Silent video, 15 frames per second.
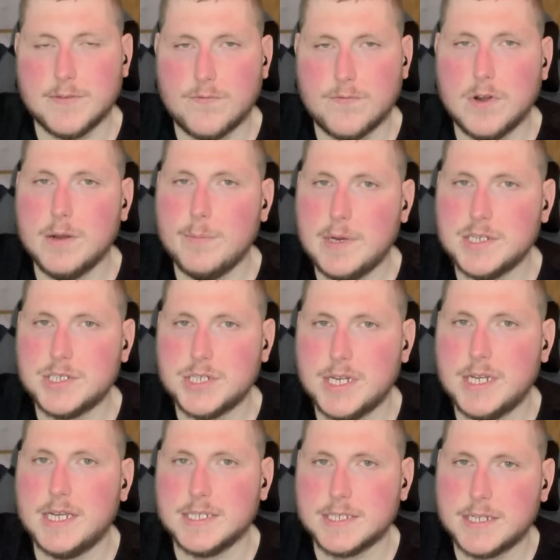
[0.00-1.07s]
the front of my
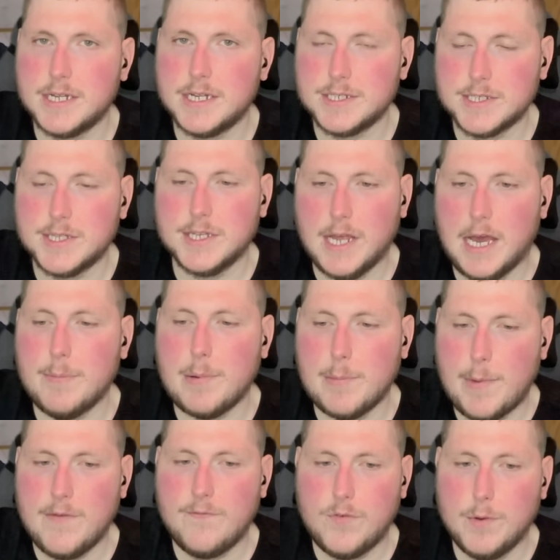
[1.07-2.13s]
shin has touched the top of
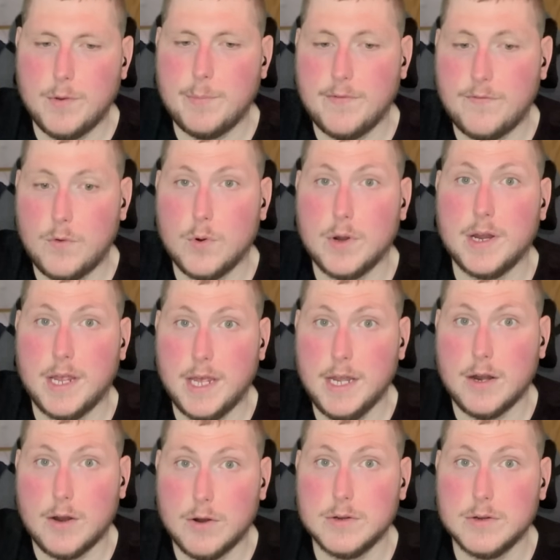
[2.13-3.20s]
my foot before.
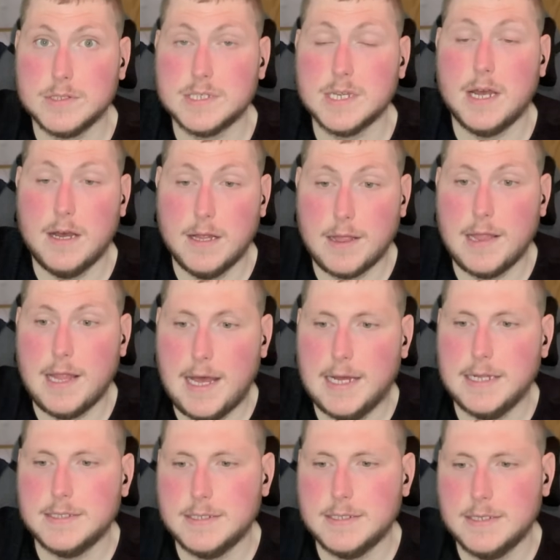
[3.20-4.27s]
It hurts a lot.